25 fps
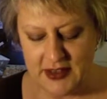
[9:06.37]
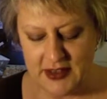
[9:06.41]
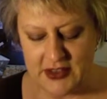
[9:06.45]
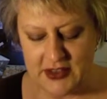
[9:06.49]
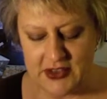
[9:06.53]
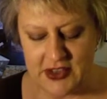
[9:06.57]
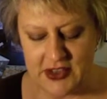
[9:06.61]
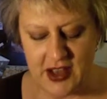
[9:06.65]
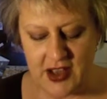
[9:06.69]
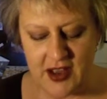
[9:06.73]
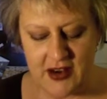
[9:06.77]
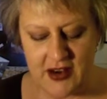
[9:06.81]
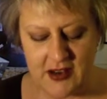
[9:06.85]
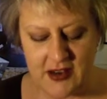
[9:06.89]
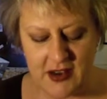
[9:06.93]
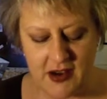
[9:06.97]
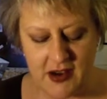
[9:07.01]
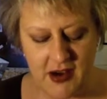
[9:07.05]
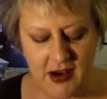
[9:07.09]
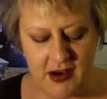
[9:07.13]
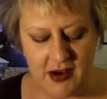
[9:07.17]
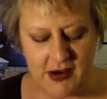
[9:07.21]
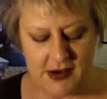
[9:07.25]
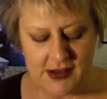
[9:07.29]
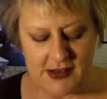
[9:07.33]
She got in the
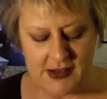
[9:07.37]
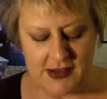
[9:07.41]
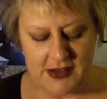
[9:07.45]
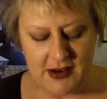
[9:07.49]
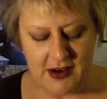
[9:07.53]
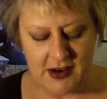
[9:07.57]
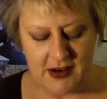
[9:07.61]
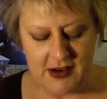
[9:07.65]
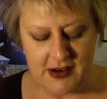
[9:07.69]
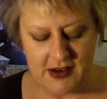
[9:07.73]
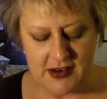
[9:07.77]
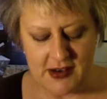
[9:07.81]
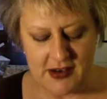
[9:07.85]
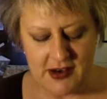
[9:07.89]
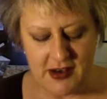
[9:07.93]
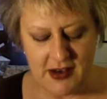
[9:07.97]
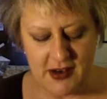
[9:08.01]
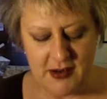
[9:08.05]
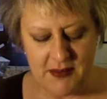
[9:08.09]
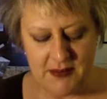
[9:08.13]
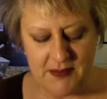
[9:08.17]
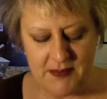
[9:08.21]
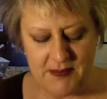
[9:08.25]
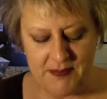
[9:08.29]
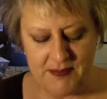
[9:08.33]
car and started it
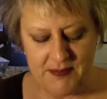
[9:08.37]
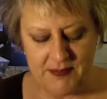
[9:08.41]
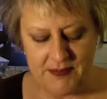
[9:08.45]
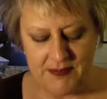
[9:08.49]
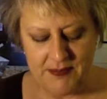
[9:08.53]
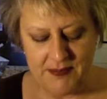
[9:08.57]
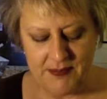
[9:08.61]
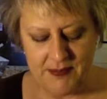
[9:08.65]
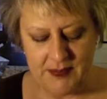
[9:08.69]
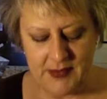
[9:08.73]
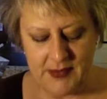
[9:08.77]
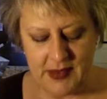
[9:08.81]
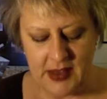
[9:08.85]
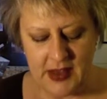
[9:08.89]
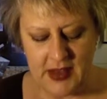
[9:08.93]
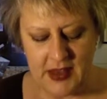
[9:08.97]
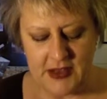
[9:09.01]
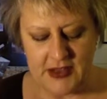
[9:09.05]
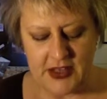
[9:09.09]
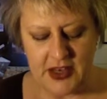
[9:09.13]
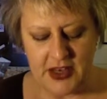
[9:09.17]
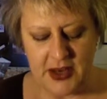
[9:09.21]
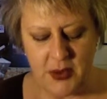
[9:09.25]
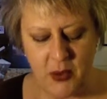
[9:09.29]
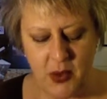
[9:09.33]
up.
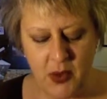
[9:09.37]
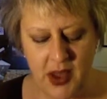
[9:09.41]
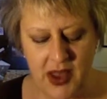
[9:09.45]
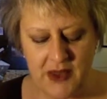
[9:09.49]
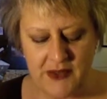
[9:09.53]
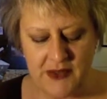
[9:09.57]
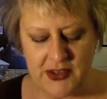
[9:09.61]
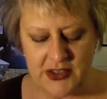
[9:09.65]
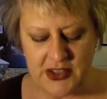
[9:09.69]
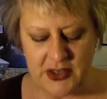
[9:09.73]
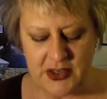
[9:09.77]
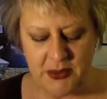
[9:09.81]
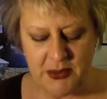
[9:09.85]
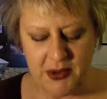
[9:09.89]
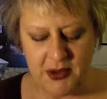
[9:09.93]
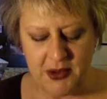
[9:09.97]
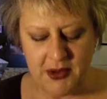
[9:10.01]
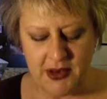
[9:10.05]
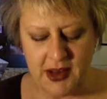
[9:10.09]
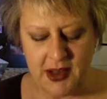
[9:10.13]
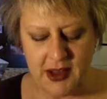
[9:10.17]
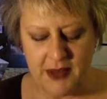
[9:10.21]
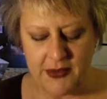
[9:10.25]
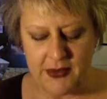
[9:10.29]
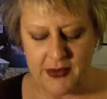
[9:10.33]
J.D. waved as she
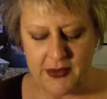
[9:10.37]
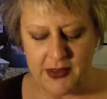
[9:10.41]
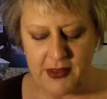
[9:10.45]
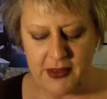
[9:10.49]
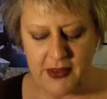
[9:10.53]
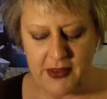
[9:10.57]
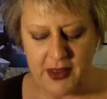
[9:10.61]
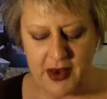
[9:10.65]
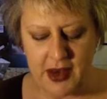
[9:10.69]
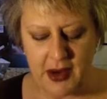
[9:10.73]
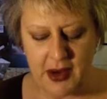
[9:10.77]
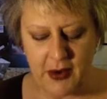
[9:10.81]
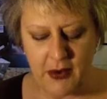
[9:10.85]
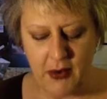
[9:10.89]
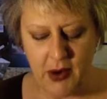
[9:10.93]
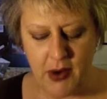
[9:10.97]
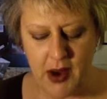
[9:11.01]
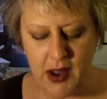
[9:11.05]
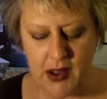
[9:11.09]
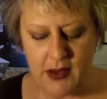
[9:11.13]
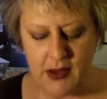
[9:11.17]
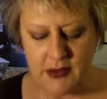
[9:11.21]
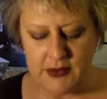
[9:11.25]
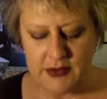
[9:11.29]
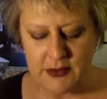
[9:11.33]
pulled out through the thinning
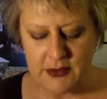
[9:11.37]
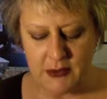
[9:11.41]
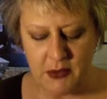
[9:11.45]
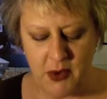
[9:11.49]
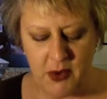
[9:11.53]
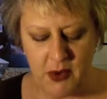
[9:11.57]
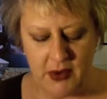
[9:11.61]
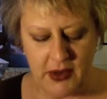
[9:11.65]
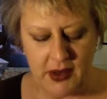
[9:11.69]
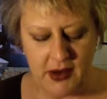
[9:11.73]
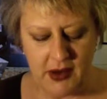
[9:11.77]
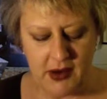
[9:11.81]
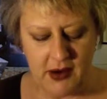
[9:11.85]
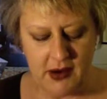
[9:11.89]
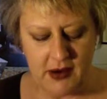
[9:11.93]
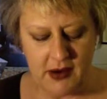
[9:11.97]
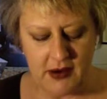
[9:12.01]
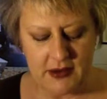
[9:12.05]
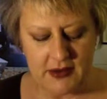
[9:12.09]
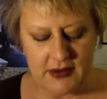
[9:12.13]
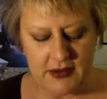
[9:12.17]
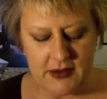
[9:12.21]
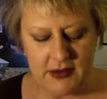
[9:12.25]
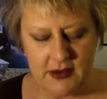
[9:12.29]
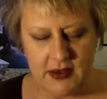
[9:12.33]
crowds and rolling
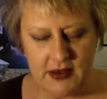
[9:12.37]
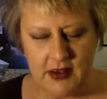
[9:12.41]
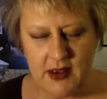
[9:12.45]
cars.